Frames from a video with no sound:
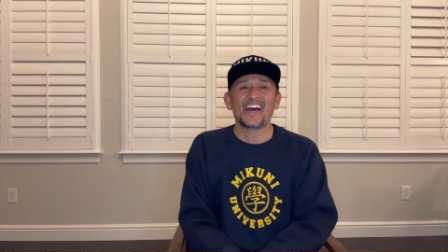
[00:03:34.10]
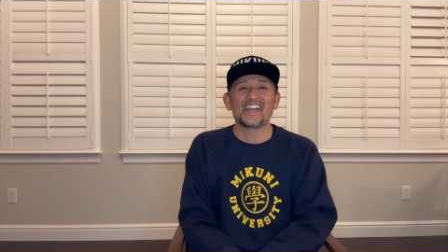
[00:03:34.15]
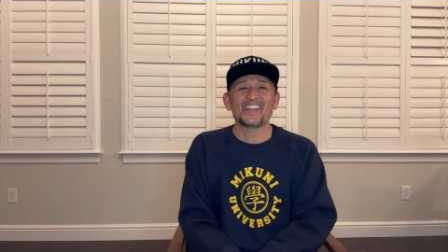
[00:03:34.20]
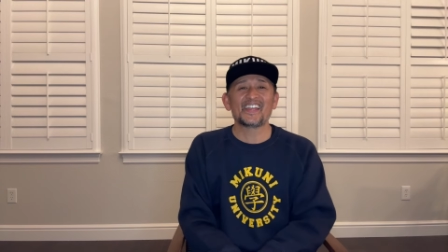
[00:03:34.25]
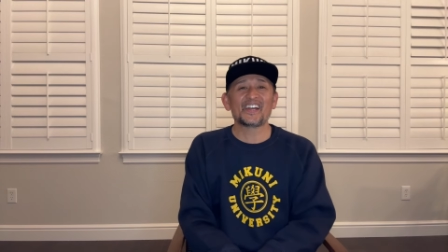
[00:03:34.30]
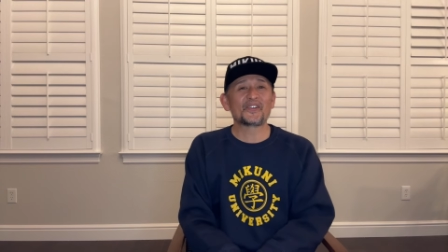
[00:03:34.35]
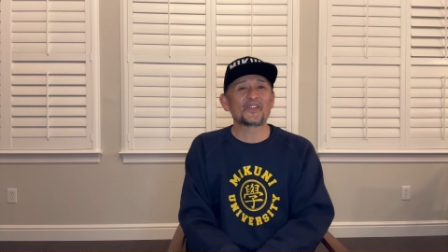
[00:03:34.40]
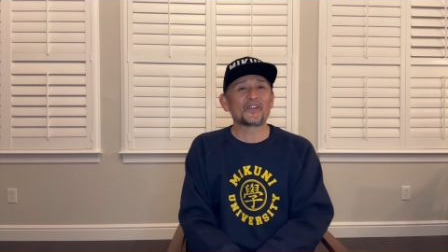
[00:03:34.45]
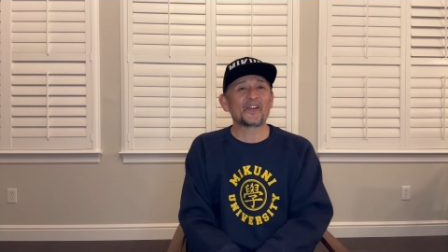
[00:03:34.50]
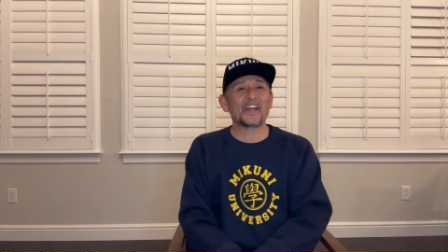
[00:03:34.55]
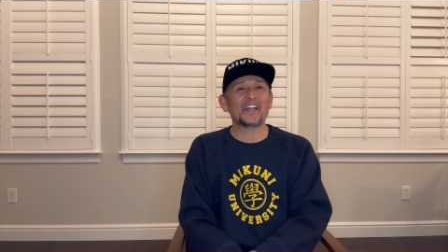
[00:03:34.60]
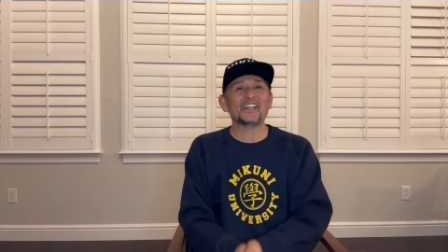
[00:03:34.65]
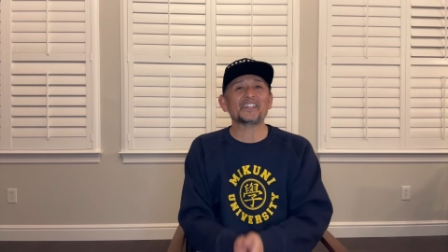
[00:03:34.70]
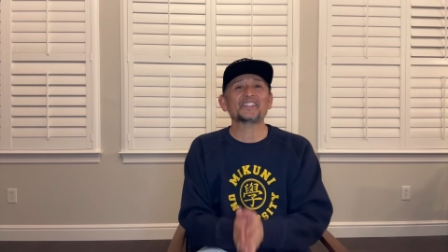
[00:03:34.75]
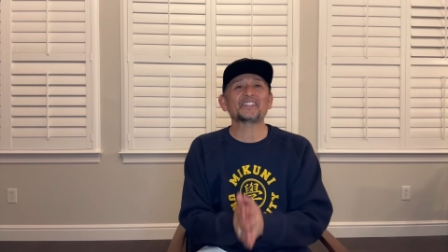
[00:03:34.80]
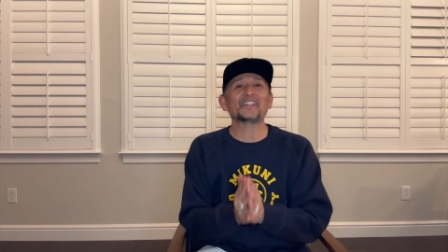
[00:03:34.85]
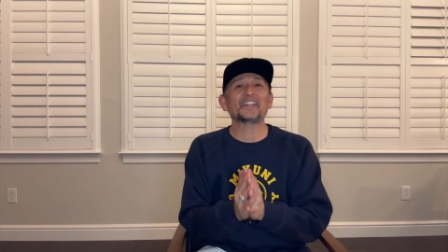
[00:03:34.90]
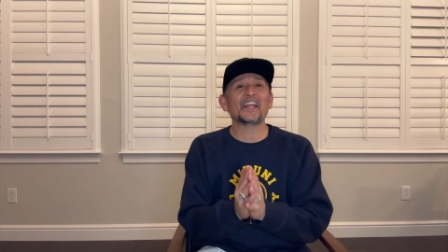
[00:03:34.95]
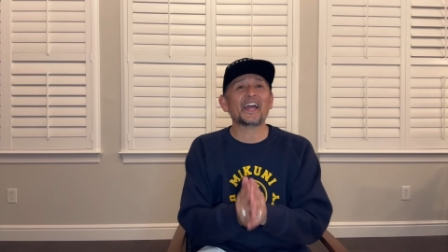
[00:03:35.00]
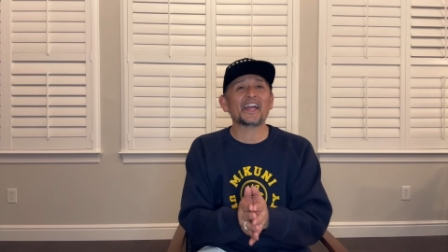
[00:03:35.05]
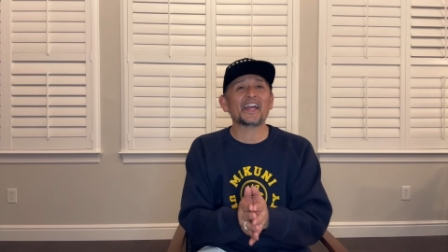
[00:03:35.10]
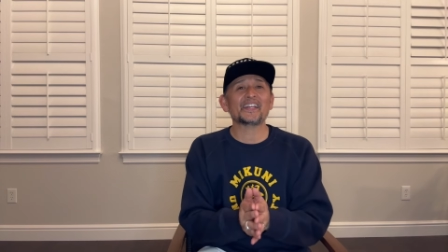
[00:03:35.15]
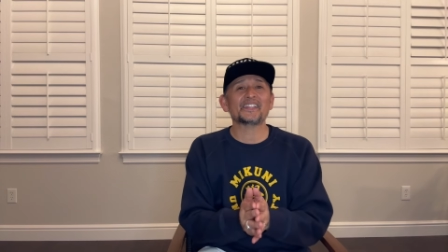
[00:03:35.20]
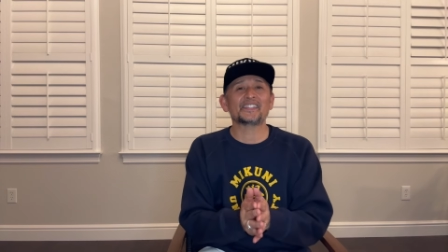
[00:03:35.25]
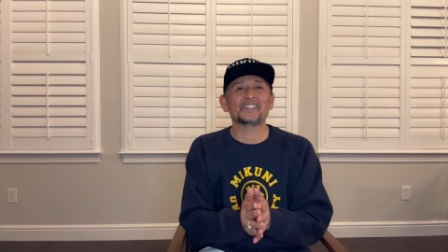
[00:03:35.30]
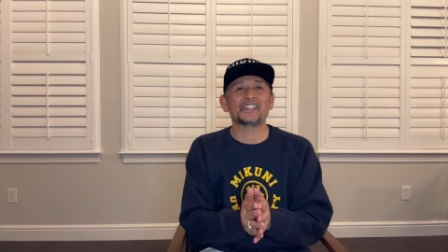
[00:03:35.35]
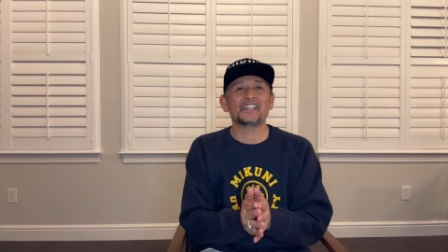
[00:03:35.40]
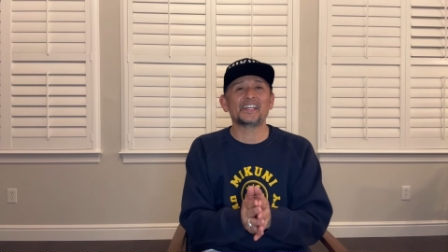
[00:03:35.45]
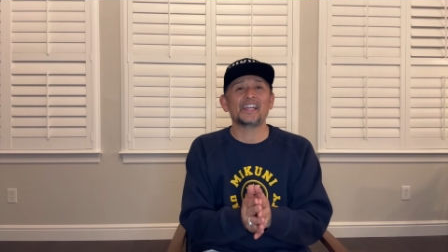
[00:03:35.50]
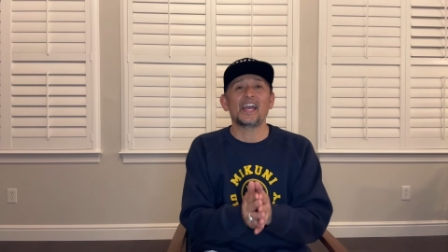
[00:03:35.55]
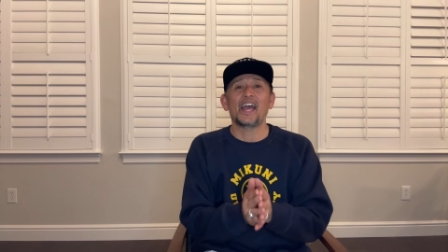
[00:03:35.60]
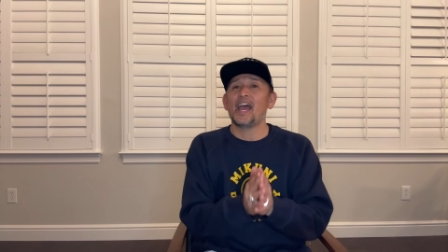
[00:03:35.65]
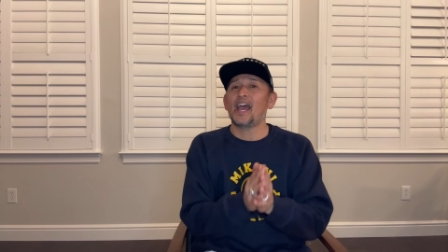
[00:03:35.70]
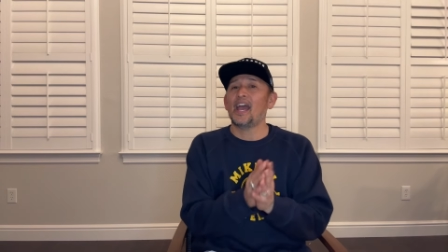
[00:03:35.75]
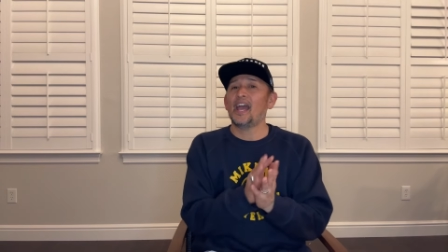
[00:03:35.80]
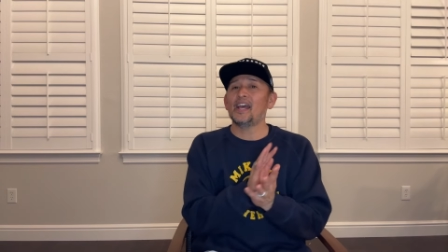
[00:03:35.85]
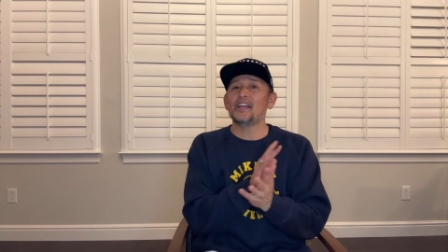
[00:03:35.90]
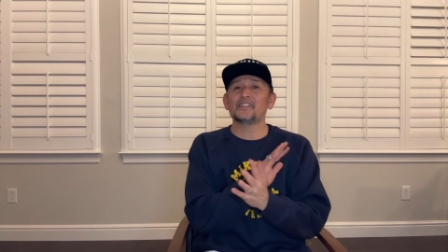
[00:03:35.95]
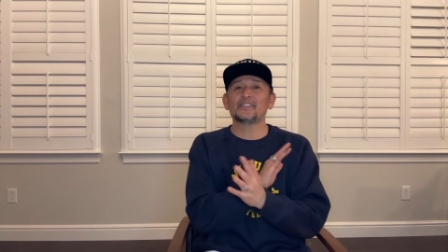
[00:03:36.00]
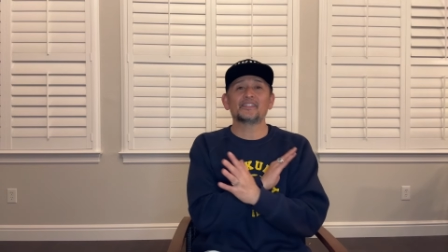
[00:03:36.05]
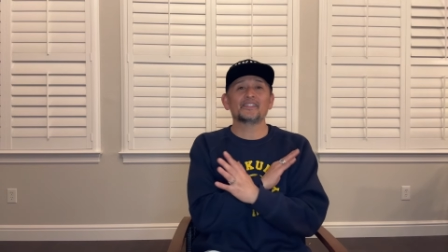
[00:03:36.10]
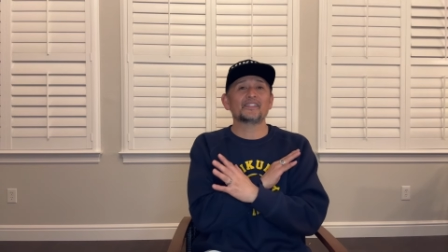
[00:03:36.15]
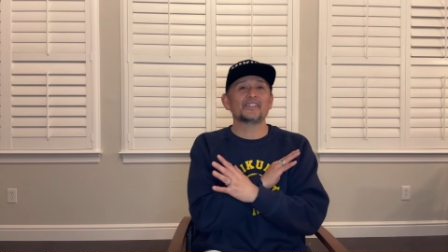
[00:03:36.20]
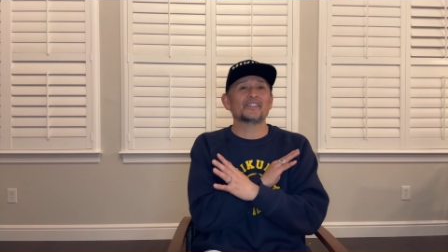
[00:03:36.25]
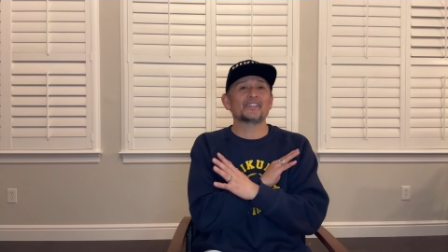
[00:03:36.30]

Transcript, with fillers: The greatest legacy is,